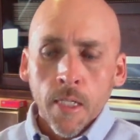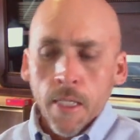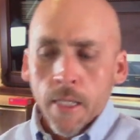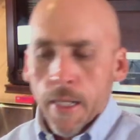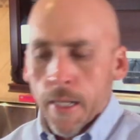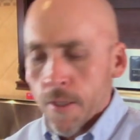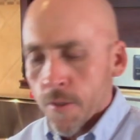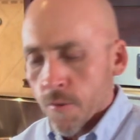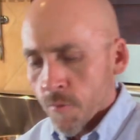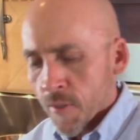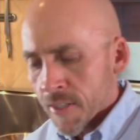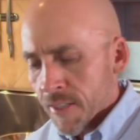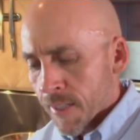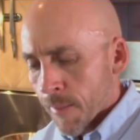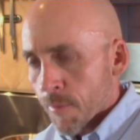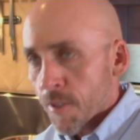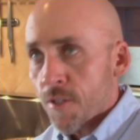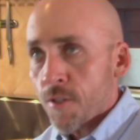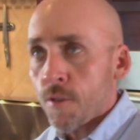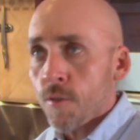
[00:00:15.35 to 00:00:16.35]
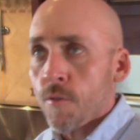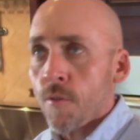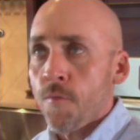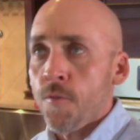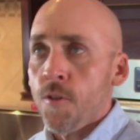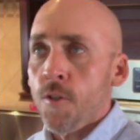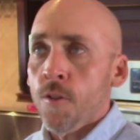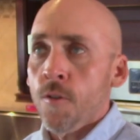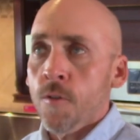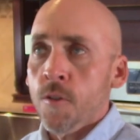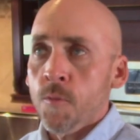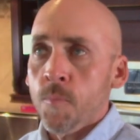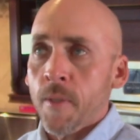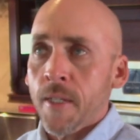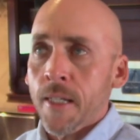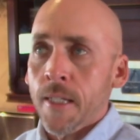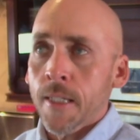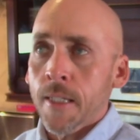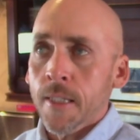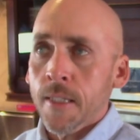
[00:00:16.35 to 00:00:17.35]
And the reason I'm gonna do a review is
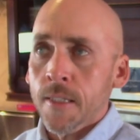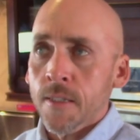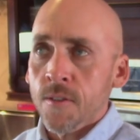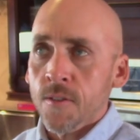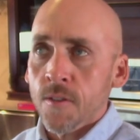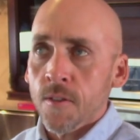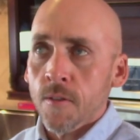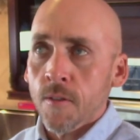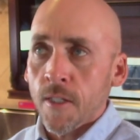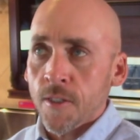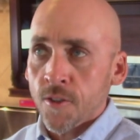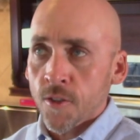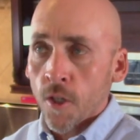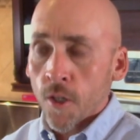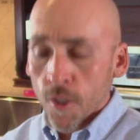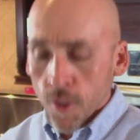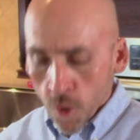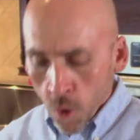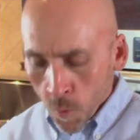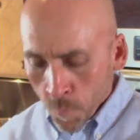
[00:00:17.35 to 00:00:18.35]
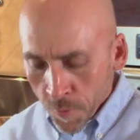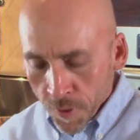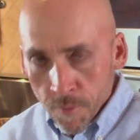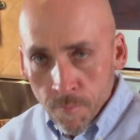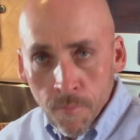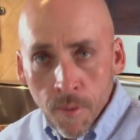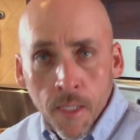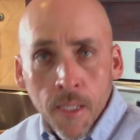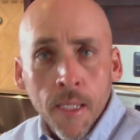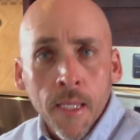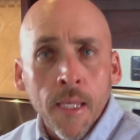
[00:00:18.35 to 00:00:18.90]
because I started to open them